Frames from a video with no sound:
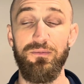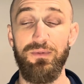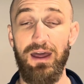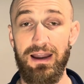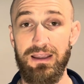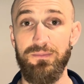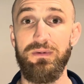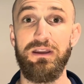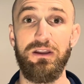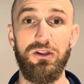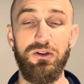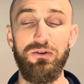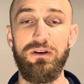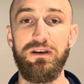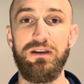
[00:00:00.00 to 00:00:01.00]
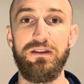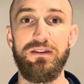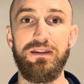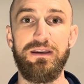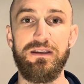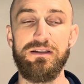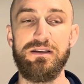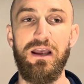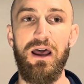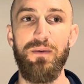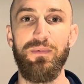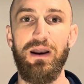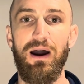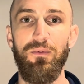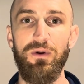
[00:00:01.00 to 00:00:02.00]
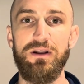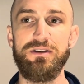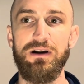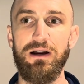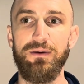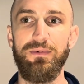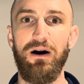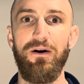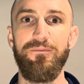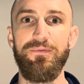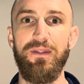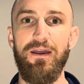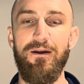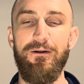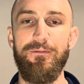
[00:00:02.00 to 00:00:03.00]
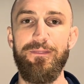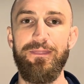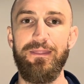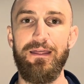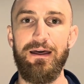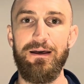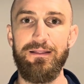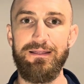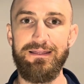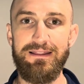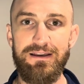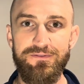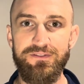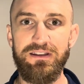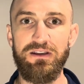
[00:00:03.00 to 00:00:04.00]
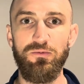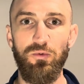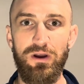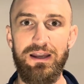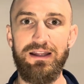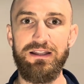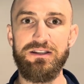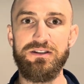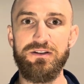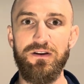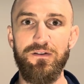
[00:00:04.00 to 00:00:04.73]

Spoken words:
That can be included in things, but I want to talk about lifting weights